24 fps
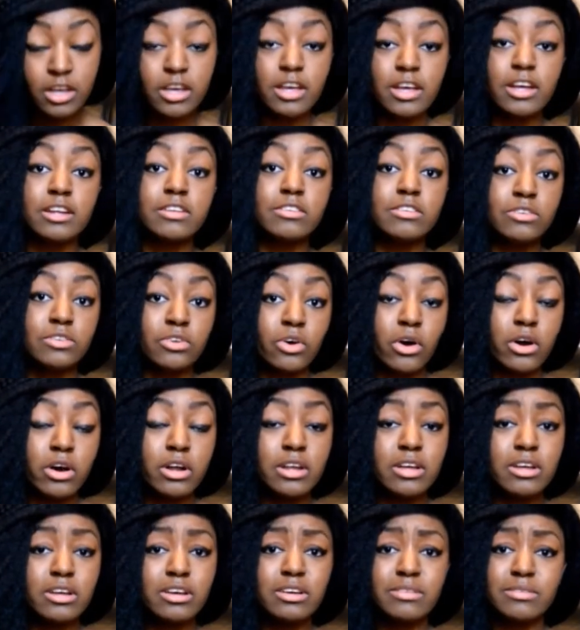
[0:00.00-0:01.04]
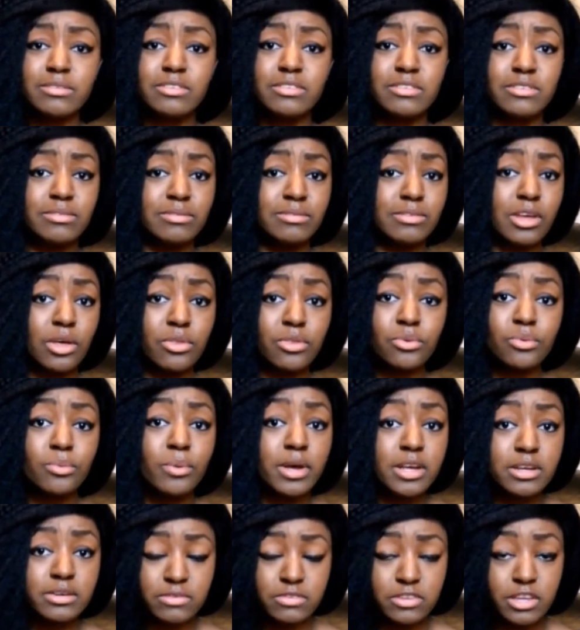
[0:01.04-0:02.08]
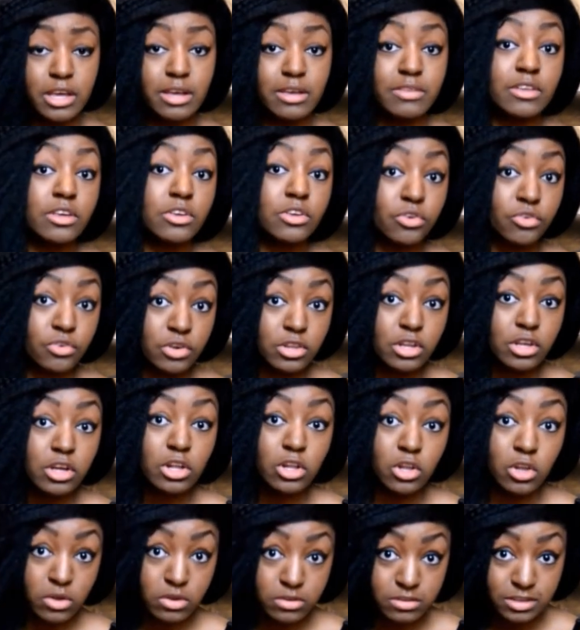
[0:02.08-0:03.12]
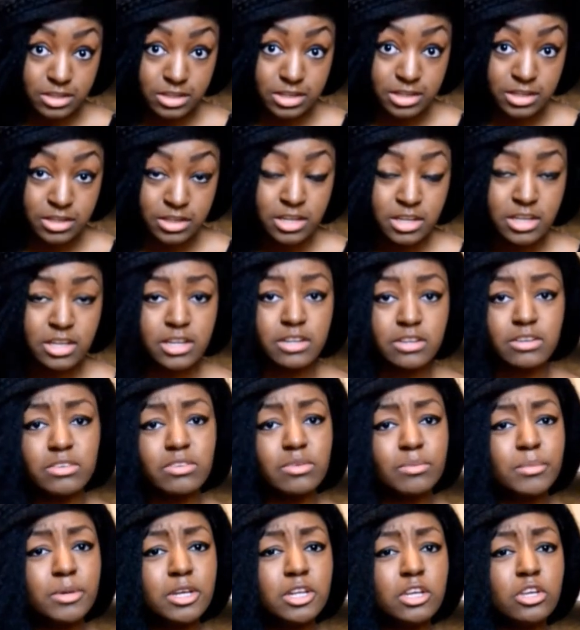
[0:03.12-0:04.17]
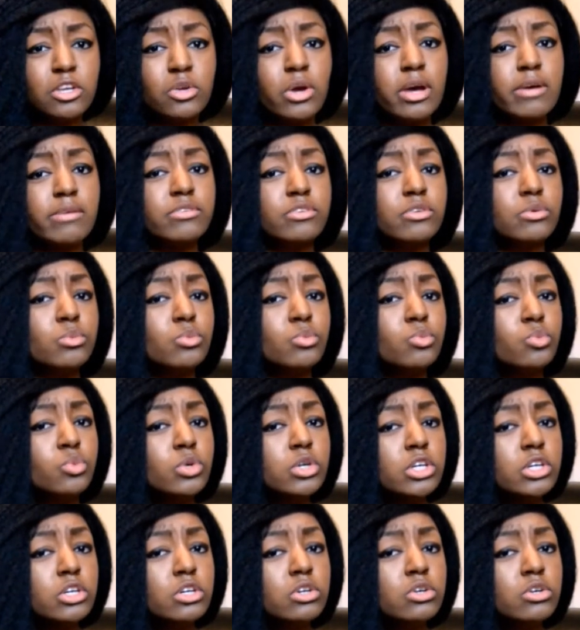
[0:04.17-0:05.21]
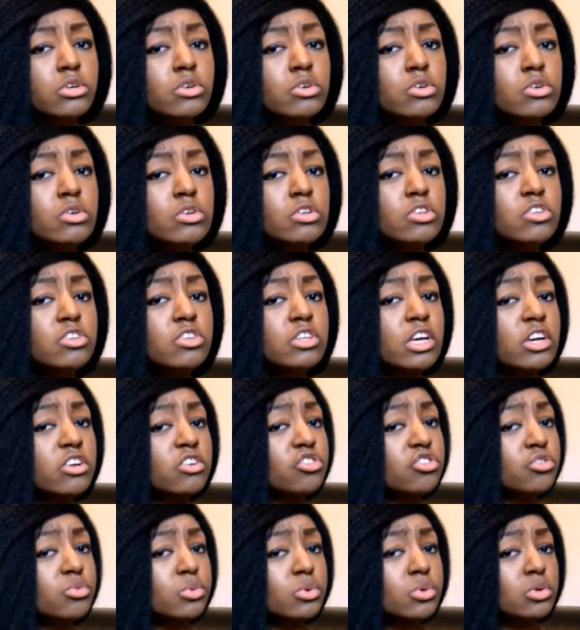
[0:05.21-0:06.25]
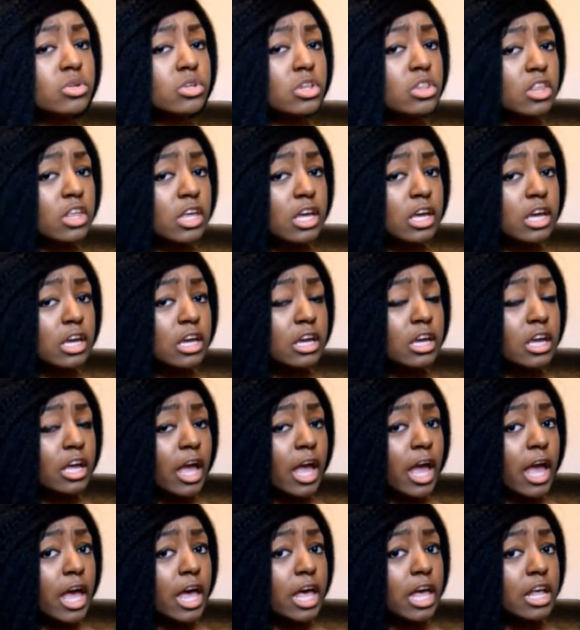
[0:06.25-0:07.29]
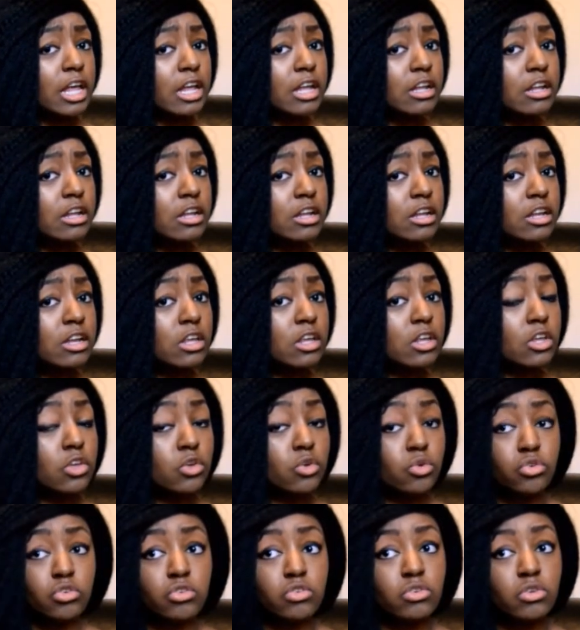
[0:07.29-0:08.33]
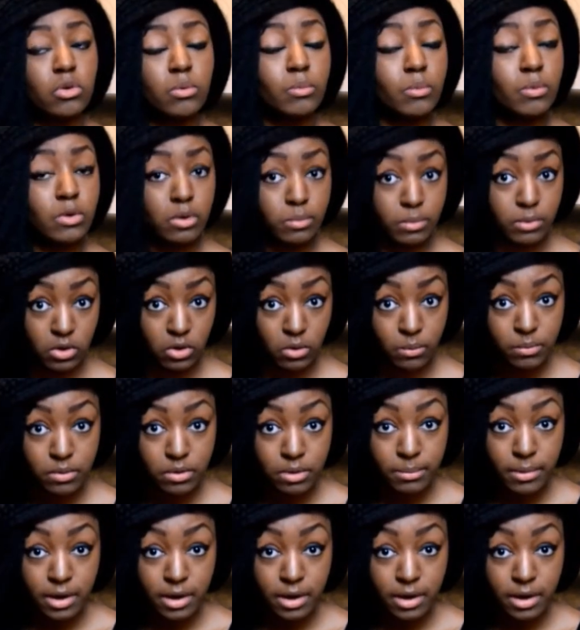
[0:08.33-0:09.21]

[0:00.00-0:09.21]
It's not another way of saying that you're in the closet. It doesn't mean that you have some weird sexual thing and you just don't want to be open